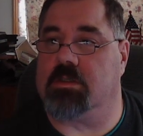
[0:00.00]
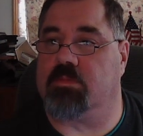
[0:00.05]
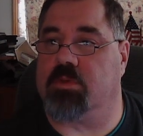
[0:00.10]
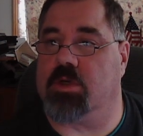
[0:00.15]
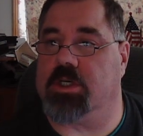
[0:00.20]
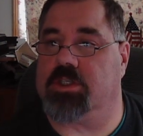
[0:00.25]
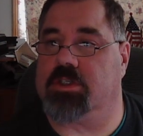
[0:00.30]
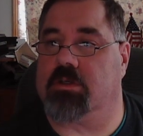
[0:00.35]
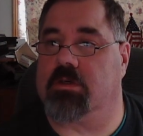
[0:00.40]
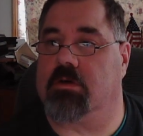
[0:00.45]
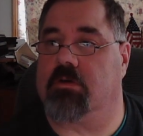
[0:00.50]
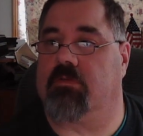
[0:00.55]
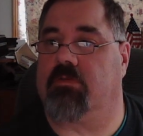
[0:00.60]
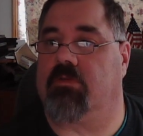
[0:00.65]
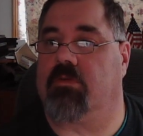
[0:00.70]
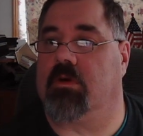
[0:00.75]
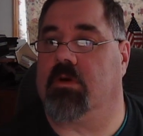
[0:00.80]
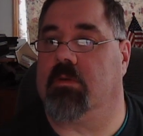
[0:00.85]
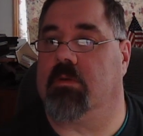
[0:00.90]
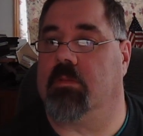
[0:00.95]
pressure
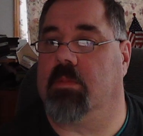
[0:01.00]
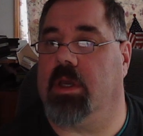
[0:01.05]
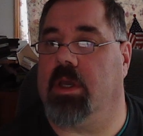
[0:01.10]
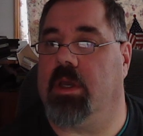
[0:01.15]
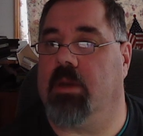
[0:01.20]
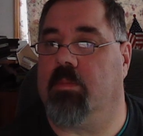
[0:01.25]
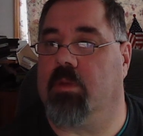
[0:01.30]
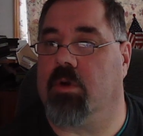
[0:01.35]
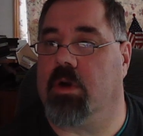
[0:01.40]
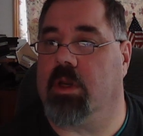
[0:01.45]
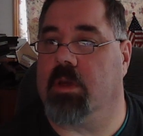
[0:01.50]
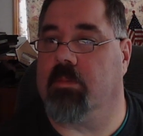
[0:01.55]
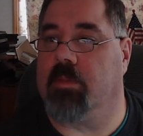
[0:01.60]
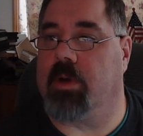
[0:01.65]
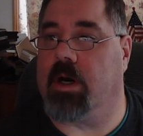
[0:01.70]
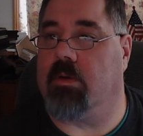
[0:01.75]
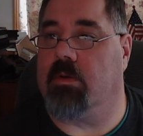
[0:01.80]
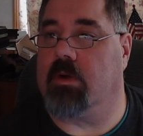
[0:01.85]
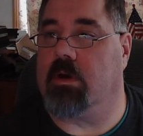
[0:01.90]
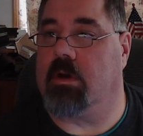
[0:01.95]
from a burning
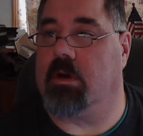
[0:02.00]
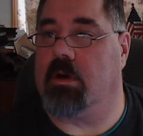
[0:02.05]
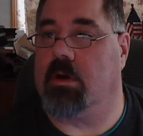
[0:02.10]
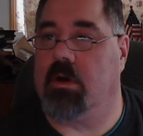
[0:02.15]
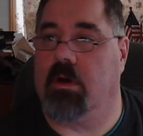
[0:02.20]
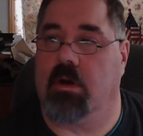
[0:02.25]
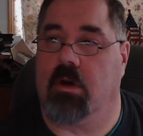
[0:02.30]
powder